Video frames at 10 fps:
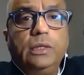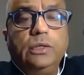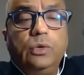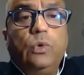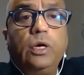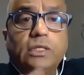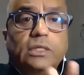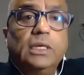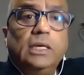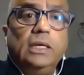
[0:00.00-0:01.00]
you know what
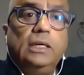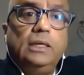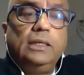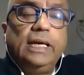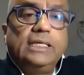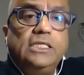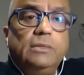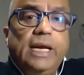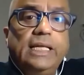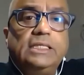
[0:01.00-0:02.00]
uh, legacy
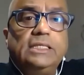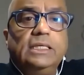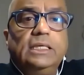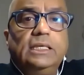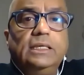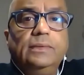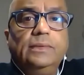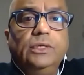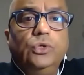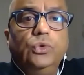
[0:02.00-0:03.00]
brands
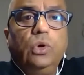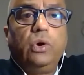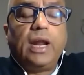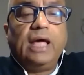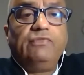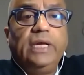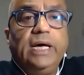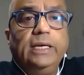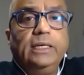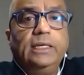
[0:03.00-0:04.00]
uh, do or have
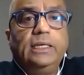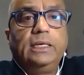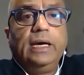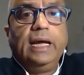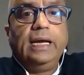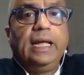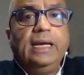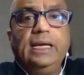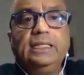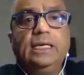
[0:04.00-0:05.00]
done, uh, and
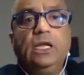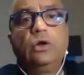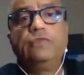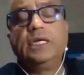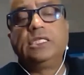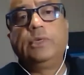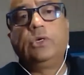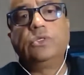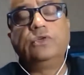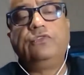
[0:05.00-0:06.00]
and I think a lot of it is
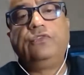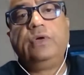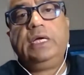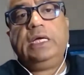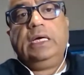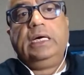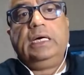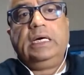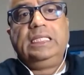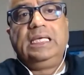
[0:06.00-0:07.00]
because of
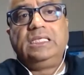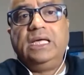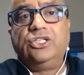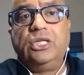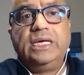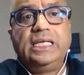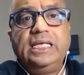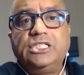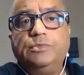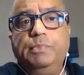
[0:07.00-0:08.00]
uh, the agility
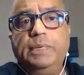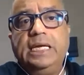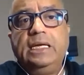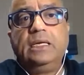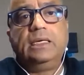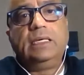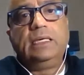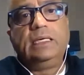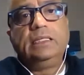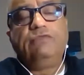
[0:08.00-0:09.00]
and speed,
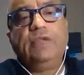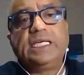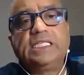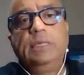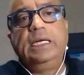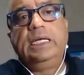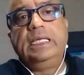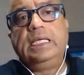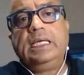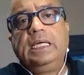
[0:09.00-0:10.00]
the
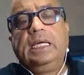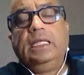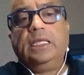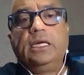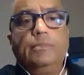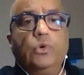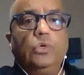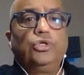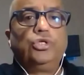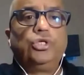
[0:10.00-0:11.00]
flexibility in their
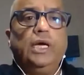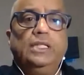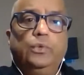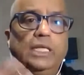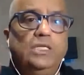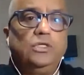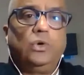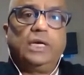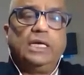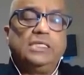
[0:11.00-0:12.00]
approach, and the way these
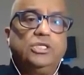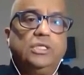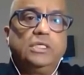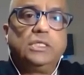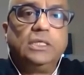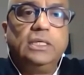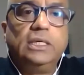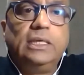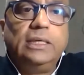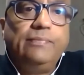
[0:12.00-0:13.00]
organizations
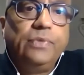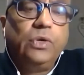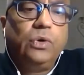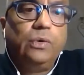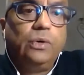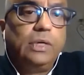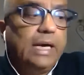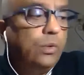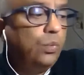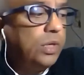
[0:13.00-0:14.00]
you know
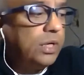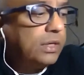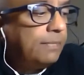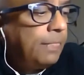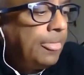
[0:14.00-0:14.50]
kind of work.